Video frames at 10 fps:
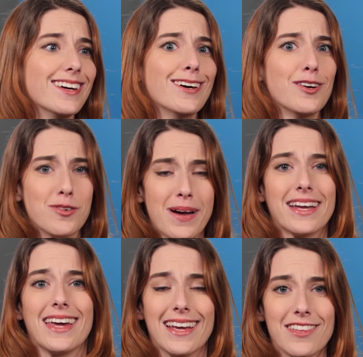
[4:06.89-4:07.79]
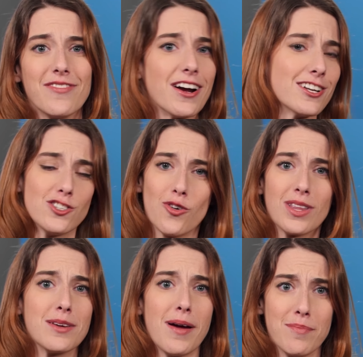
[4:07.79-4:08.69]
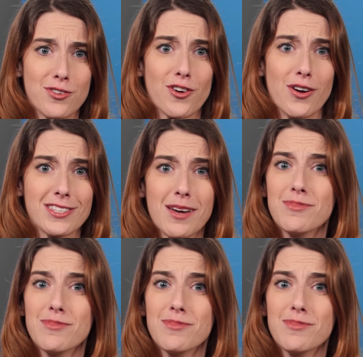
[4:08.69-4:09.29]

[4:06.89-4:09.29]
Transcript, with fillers: Who am I kidding? The ferret is totally my patronus.